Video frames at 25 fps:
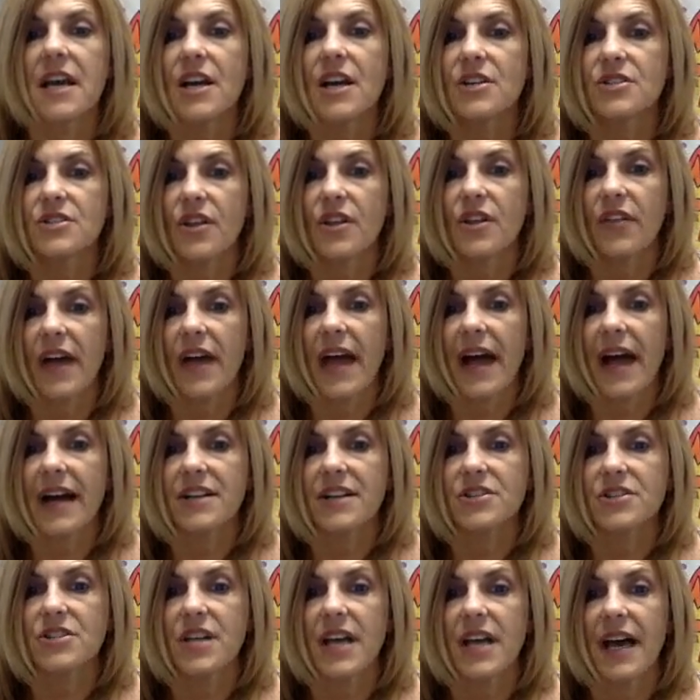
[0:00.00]
So the
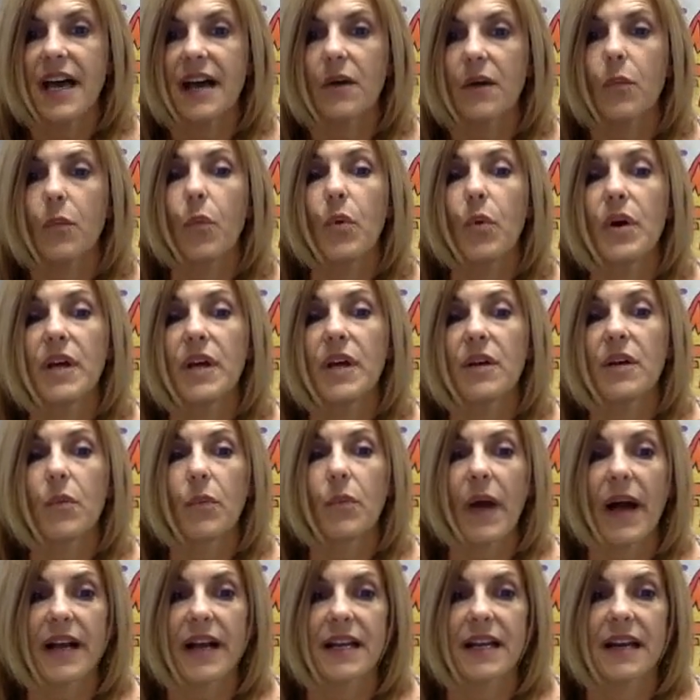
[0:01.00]
hashtag would
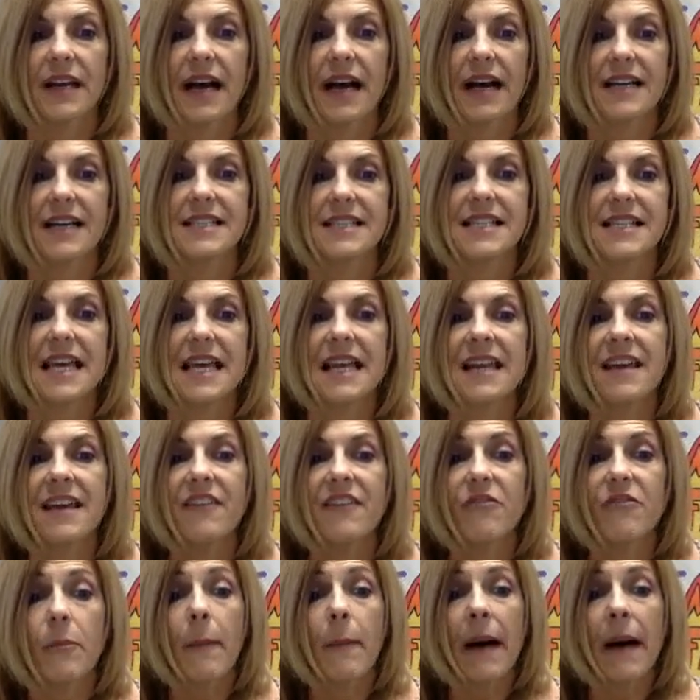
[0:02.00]
recognize any
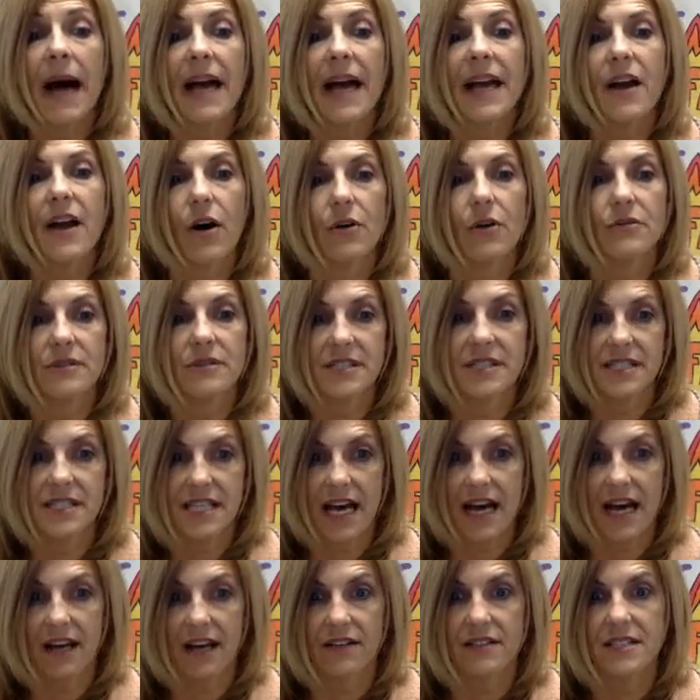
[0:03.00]
of my own
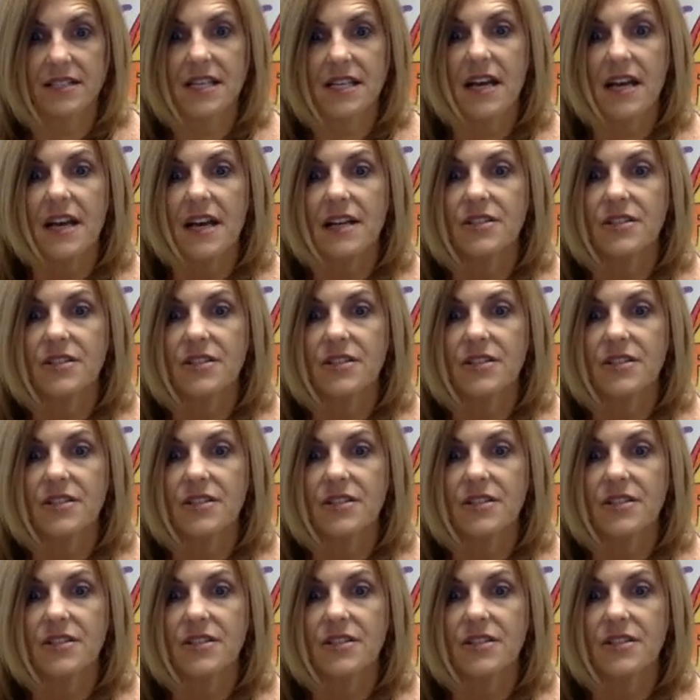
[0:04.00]
cells.